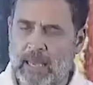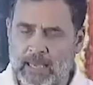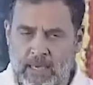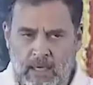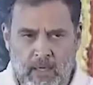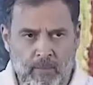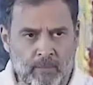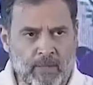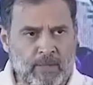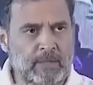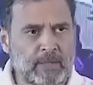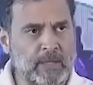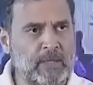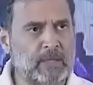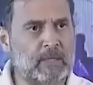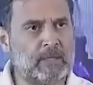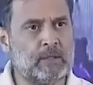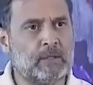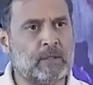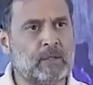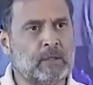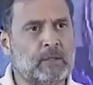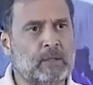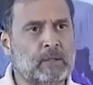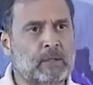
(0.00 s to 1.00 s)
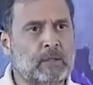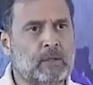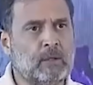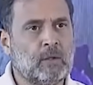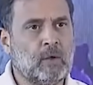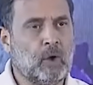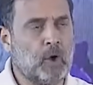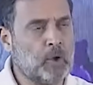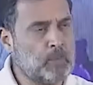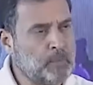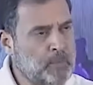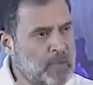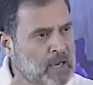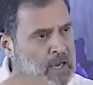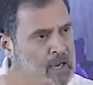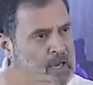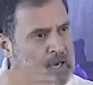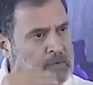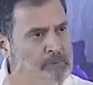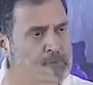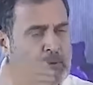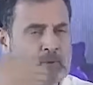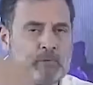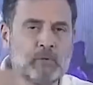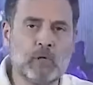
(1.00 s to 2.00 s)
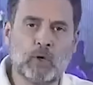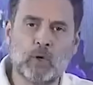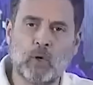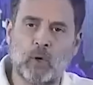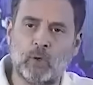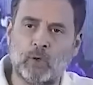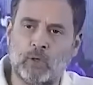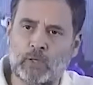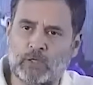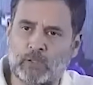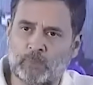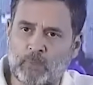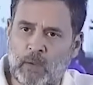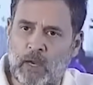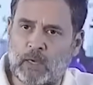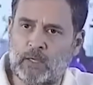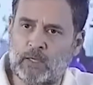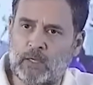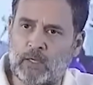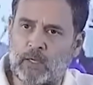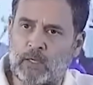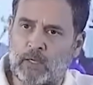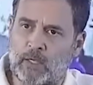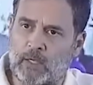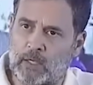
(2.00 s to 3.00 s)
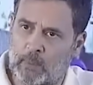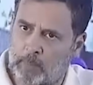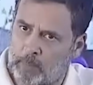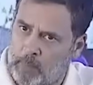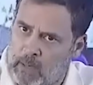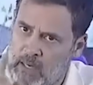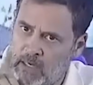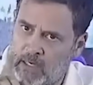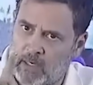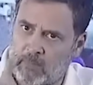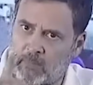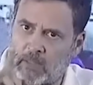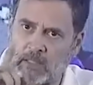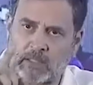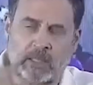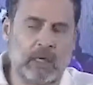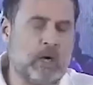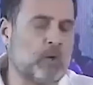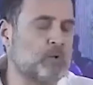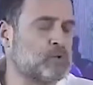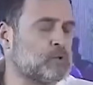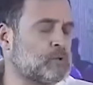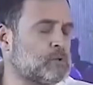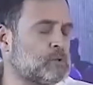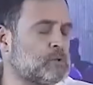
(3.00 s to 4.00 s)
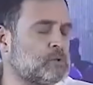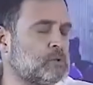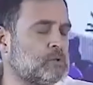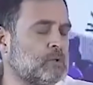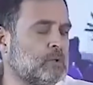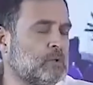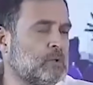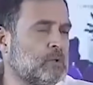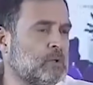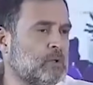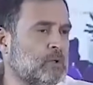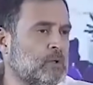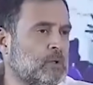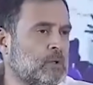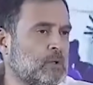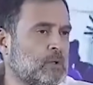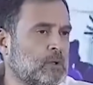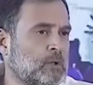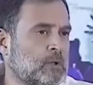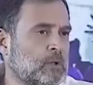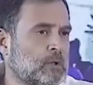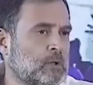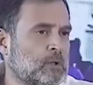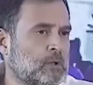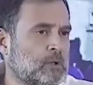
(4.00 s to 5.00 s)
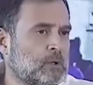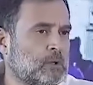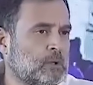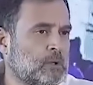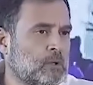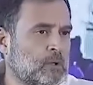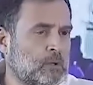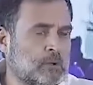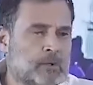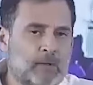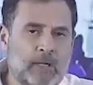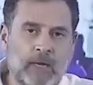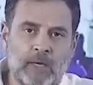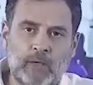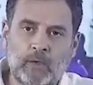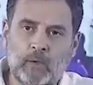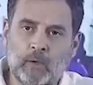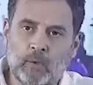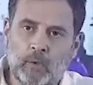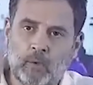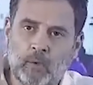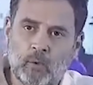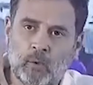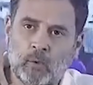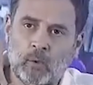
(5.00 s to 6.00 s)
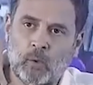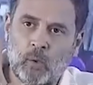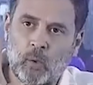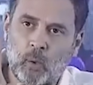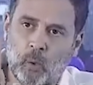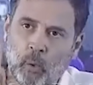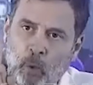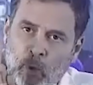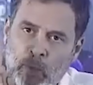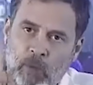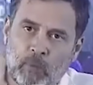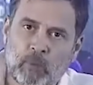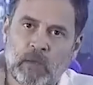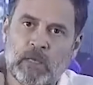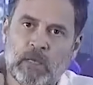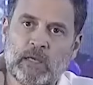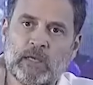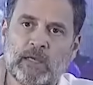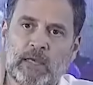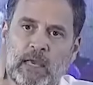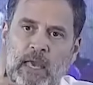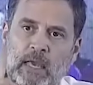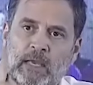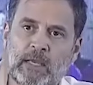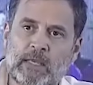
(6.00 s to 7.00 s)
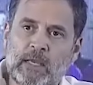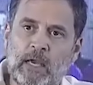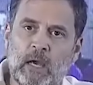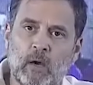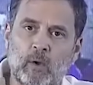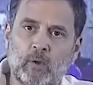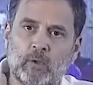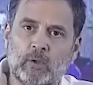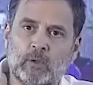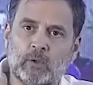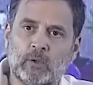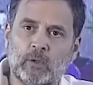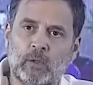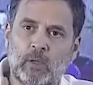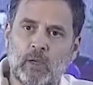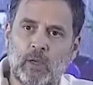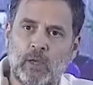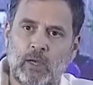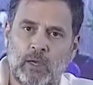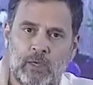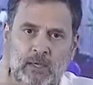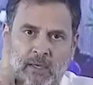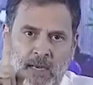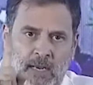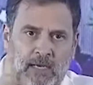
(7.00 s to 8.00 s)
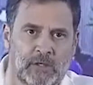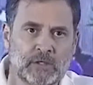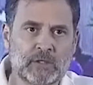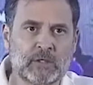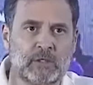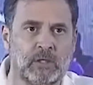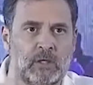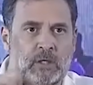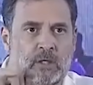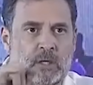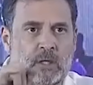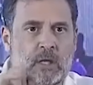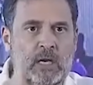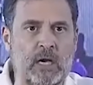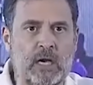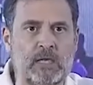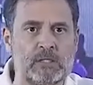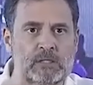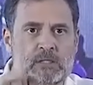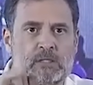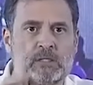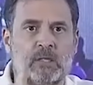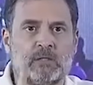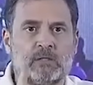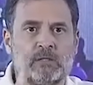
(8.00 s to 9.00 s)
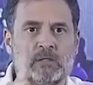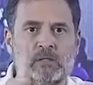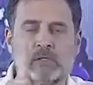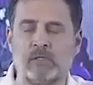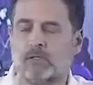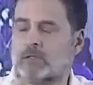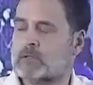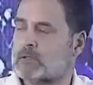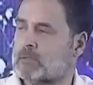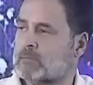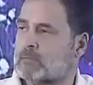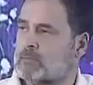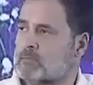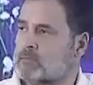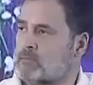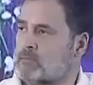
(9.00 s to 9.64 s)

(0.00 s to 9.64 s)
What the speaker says: I committed on behalf of the Congress party in Parliament House that we will carry out a national caste census.